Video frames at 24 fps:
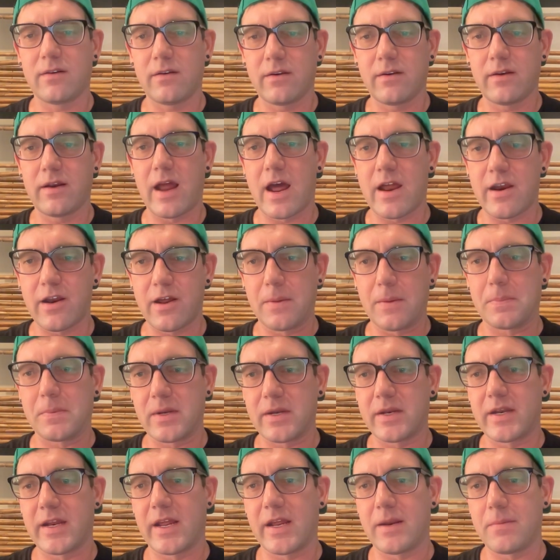not up to
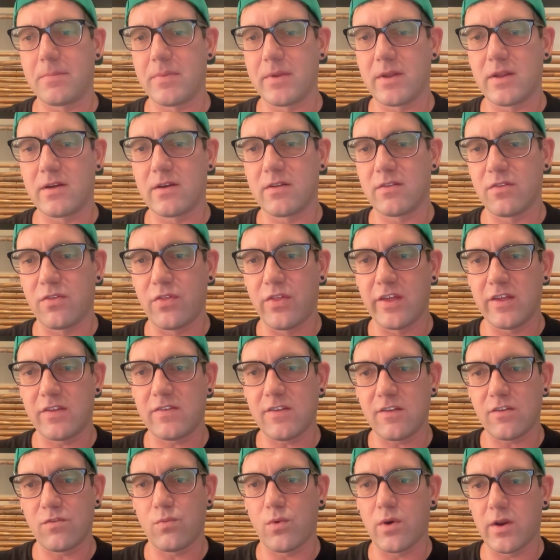date because this
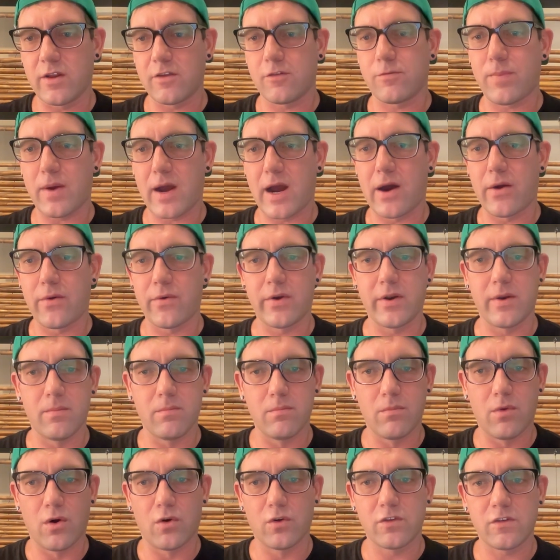is what is powering
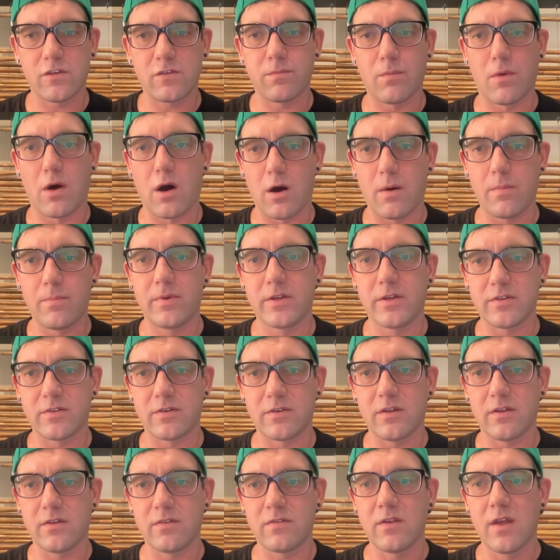most small
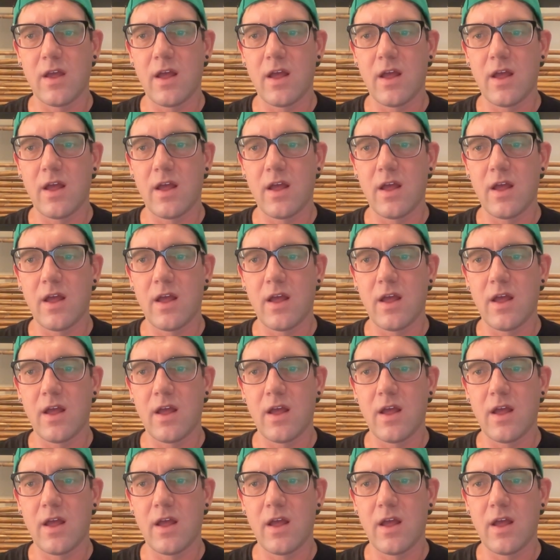business.